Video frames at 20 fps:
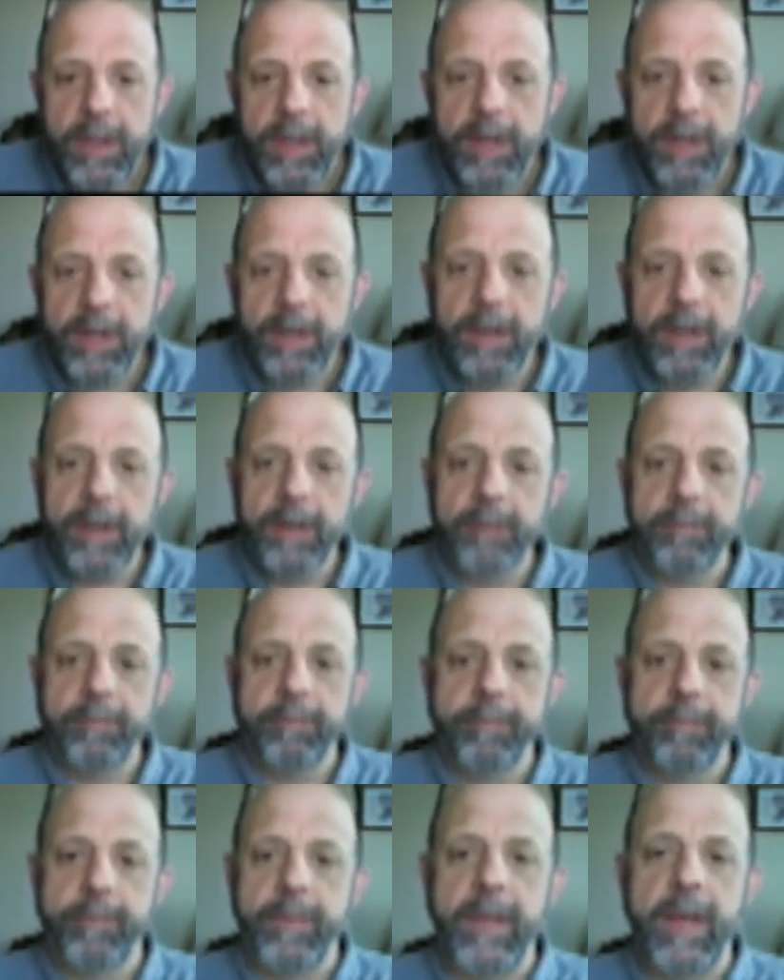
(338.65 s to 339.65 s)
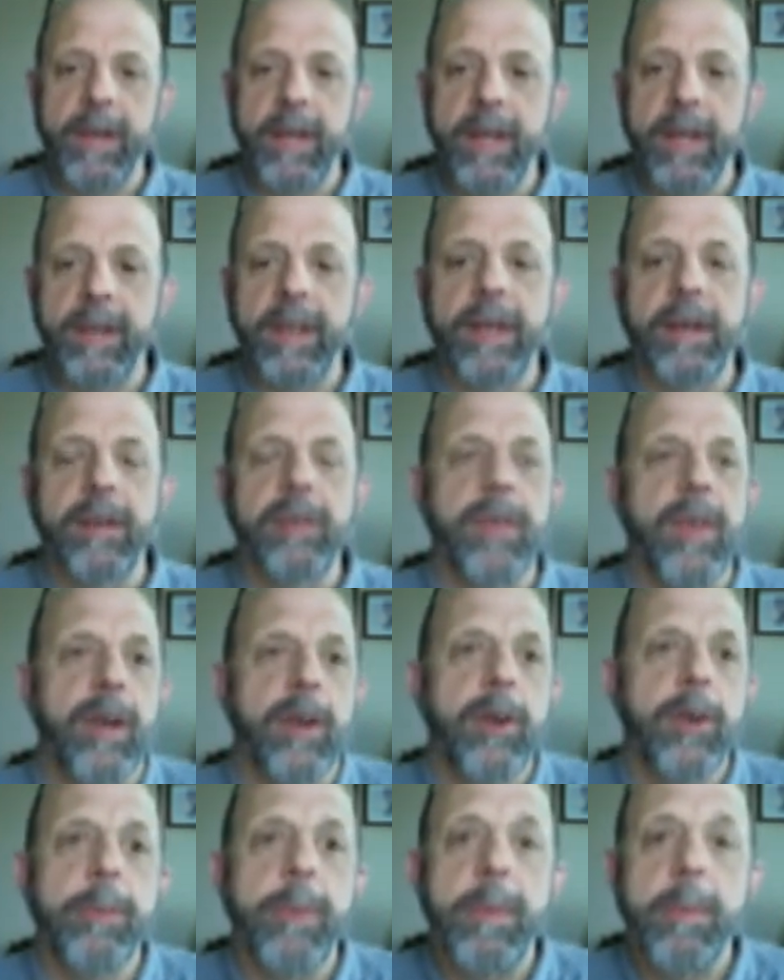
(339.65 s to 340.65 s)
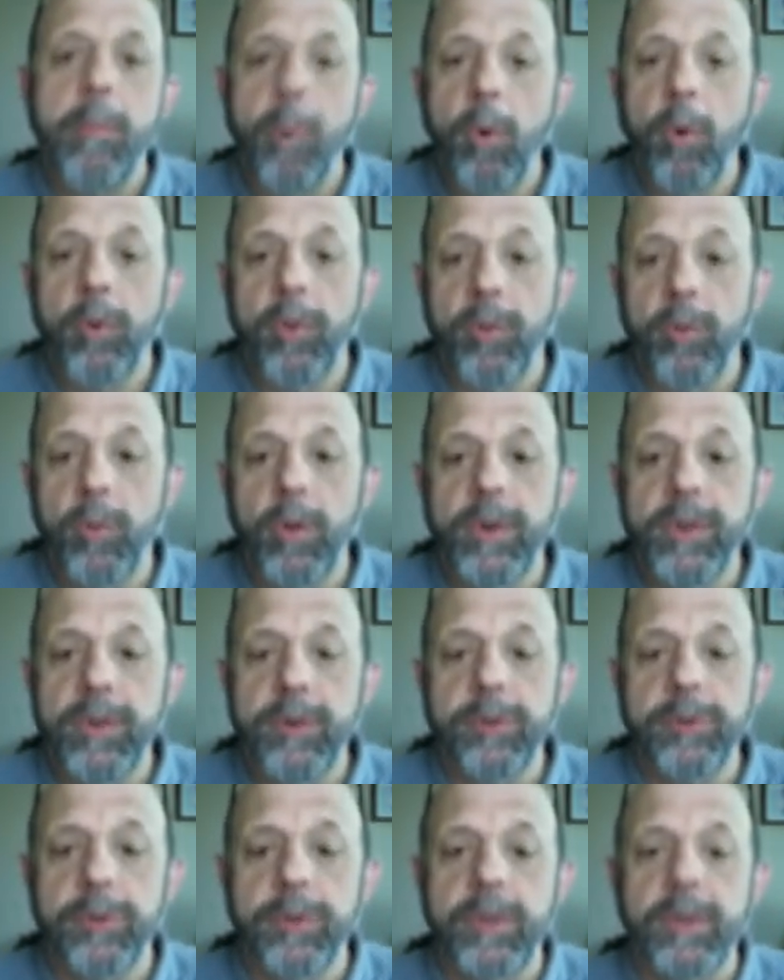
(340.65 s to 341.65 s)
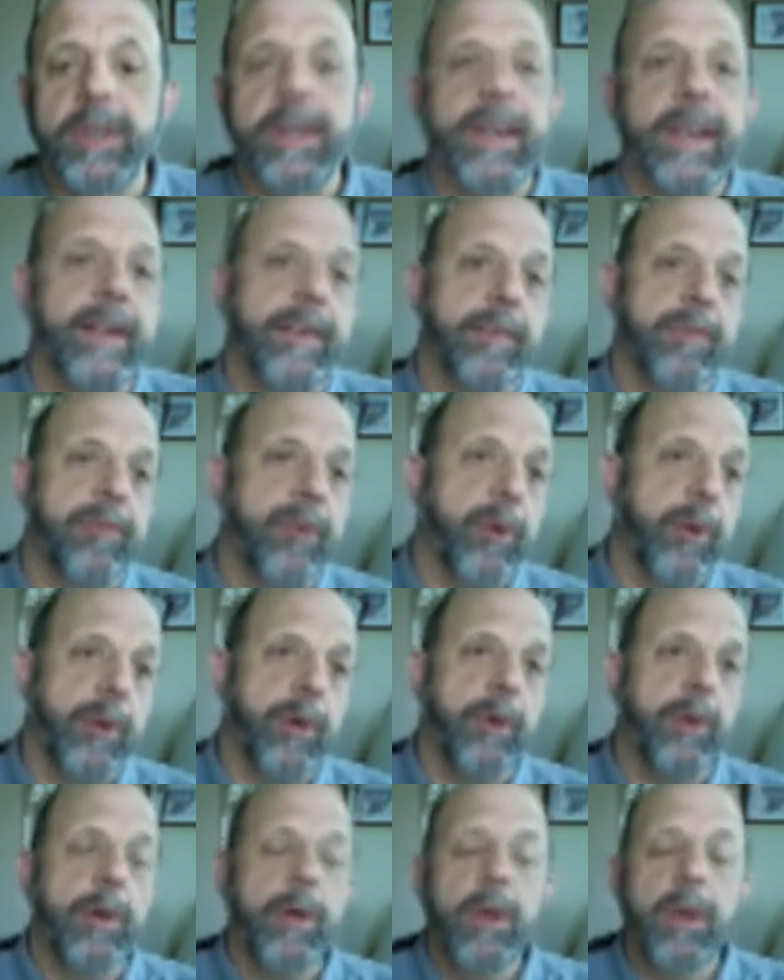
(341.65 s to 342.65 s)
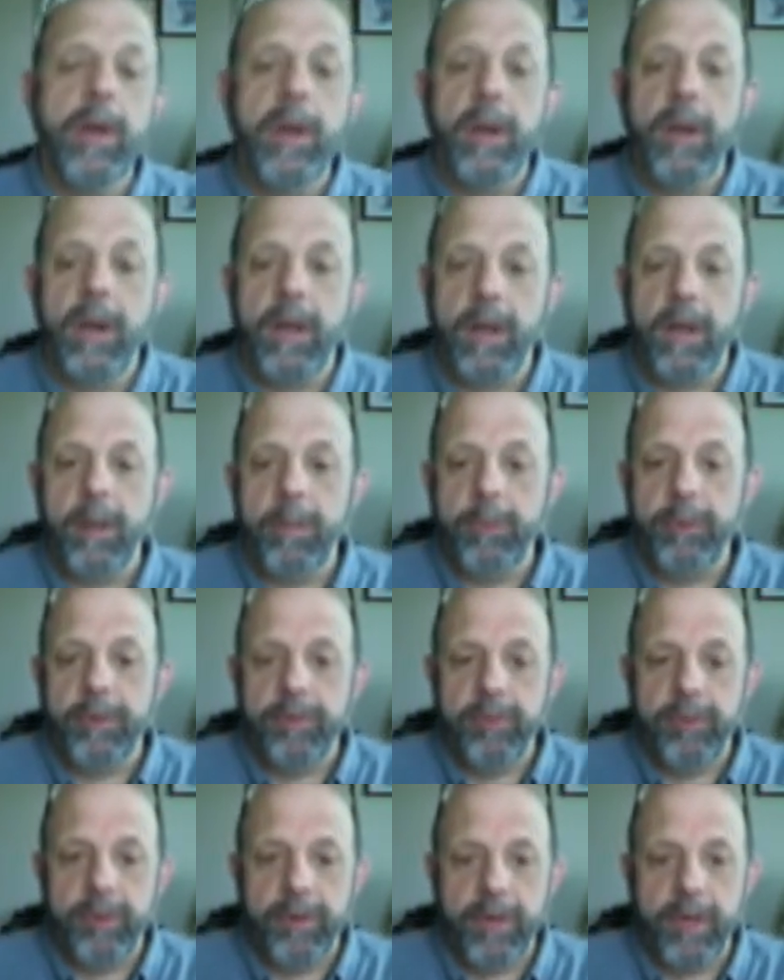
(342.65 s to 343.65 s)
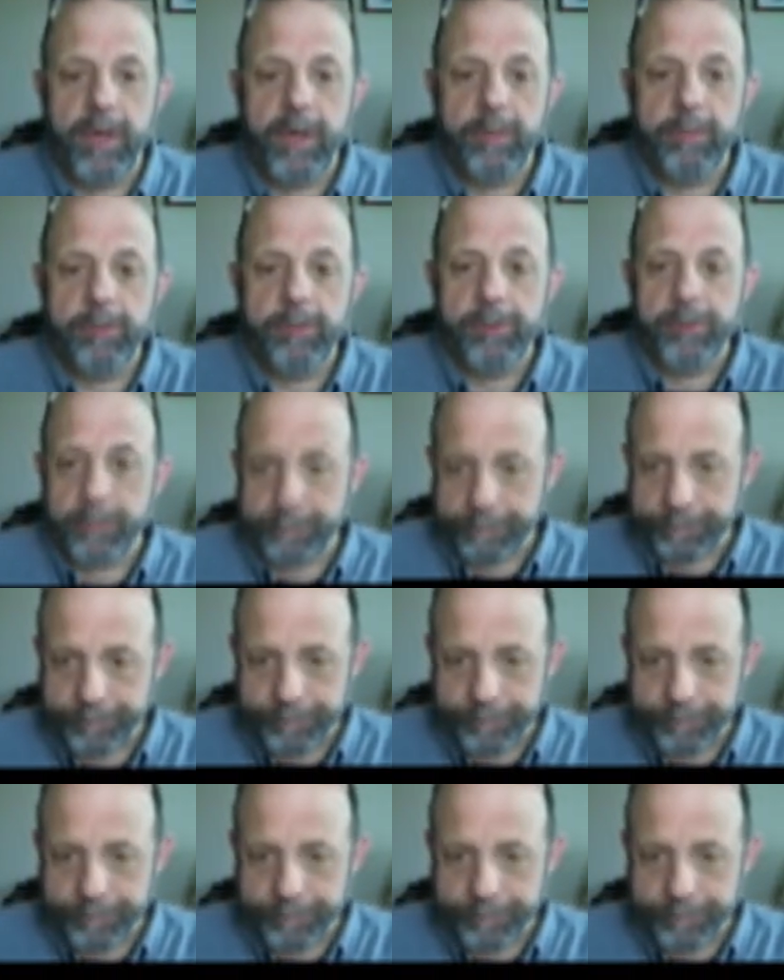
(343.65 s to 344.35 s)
That could be more than one user clicking the photo a couple different times.